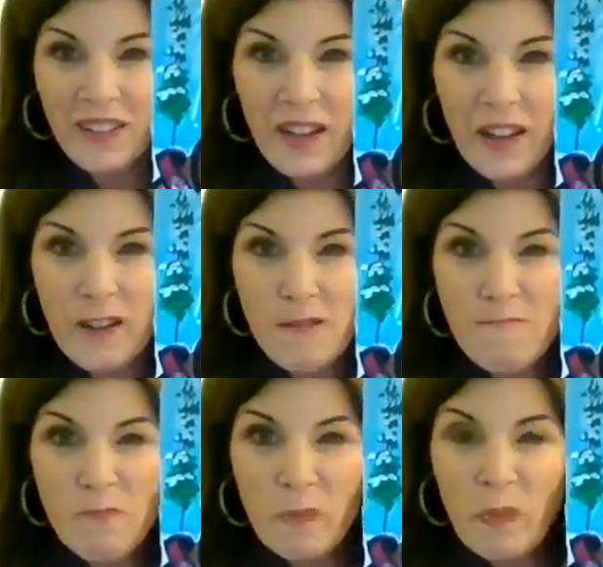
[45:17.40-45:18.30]
Okay.
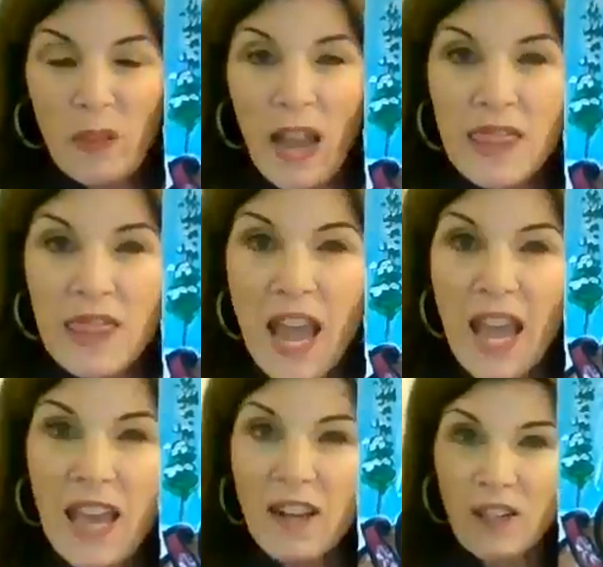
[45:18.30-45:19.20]
And
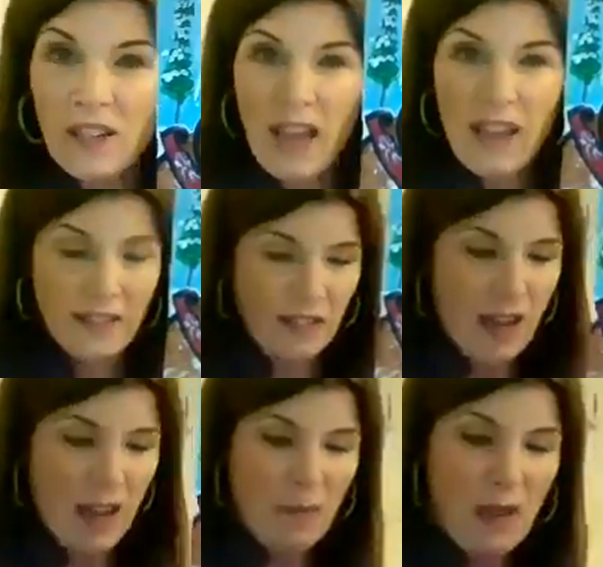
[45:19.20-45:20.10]
then our last
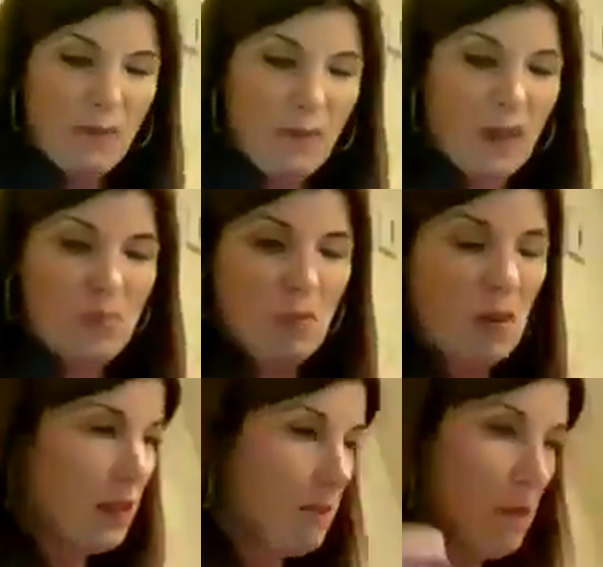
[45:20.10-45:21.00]
step, I'm going to
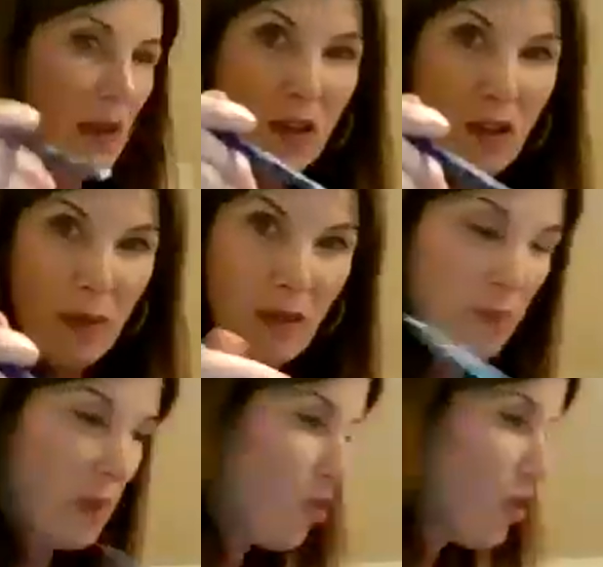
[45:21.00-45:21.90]
put the bigger
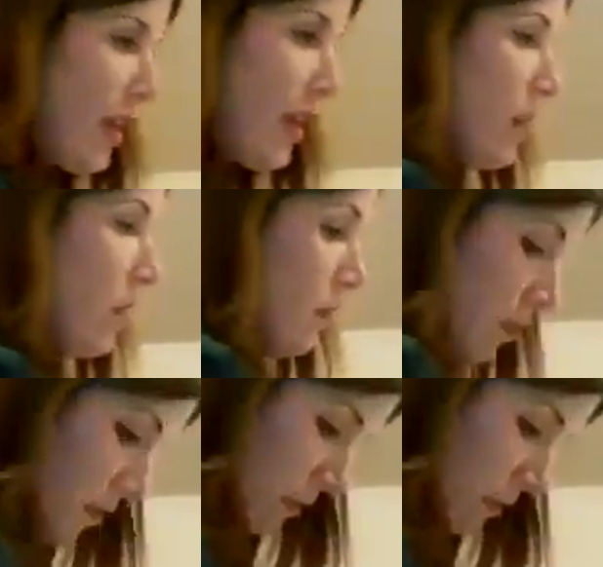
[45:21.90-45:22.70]
paintbrush down.